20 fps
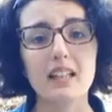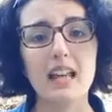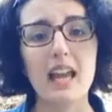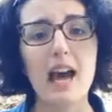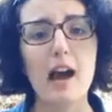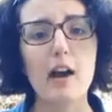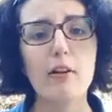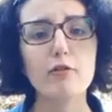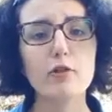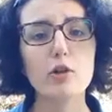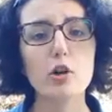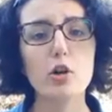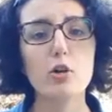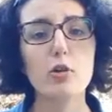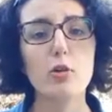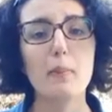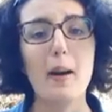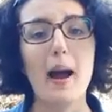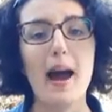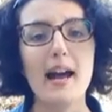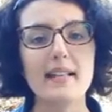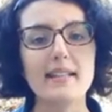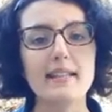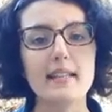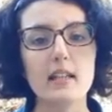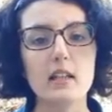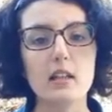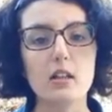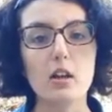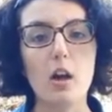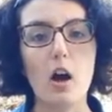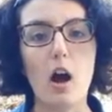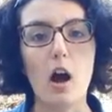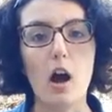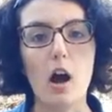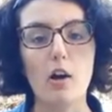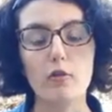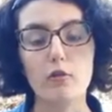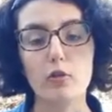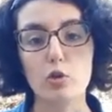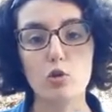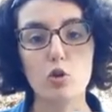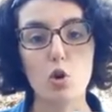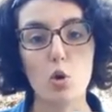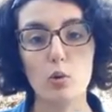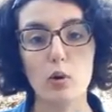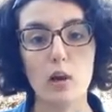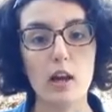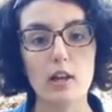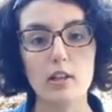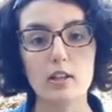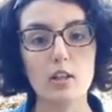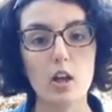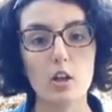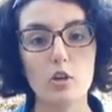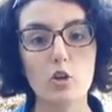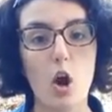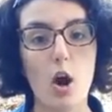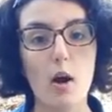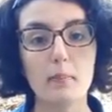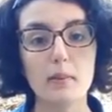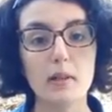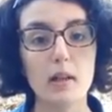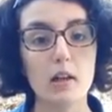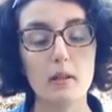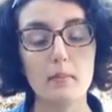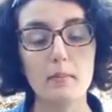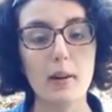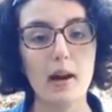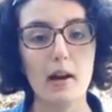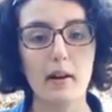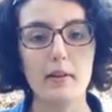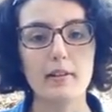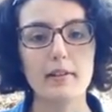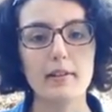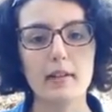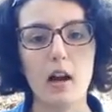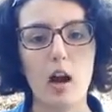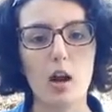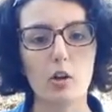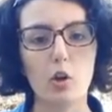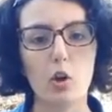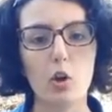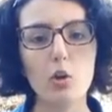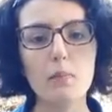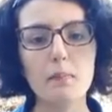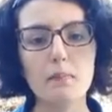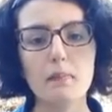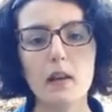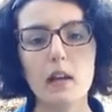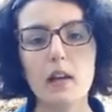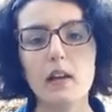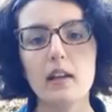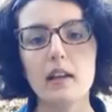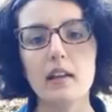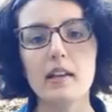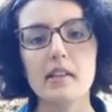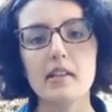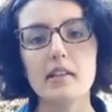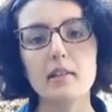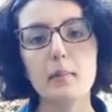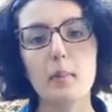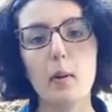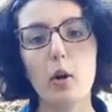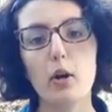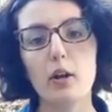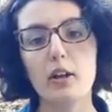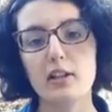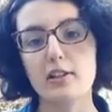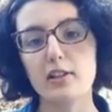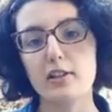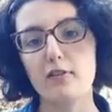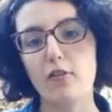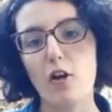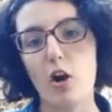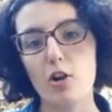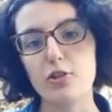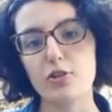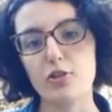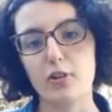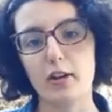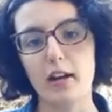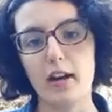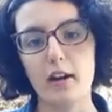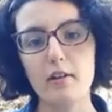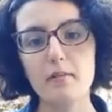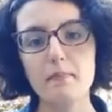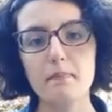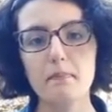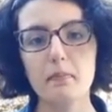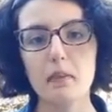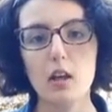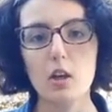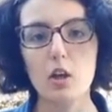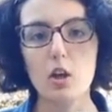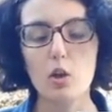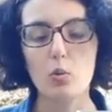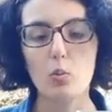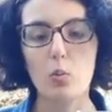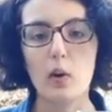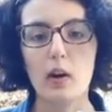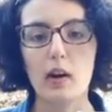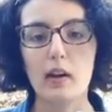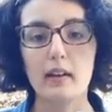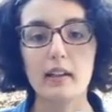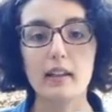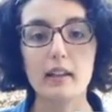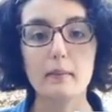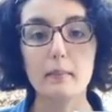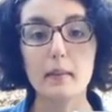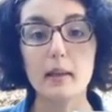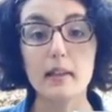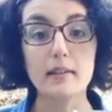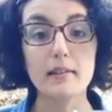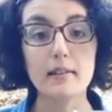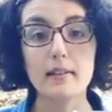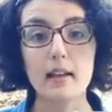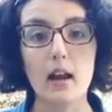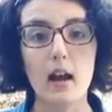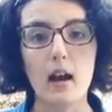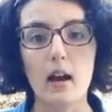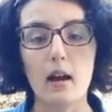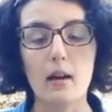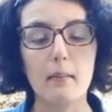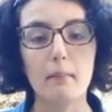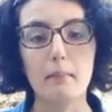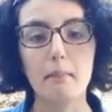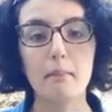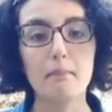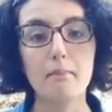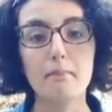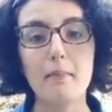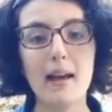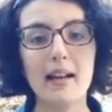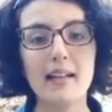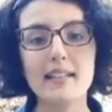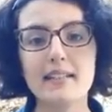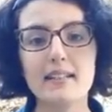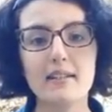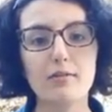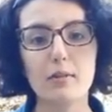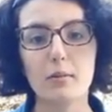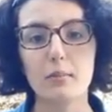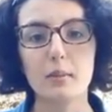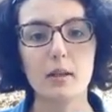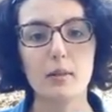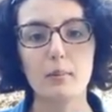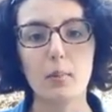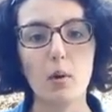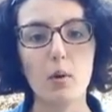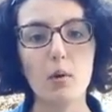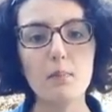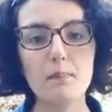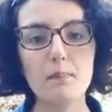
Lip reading: the passing of Jonah's adopted parents and uncle, he's put into foster care, where he meets many different people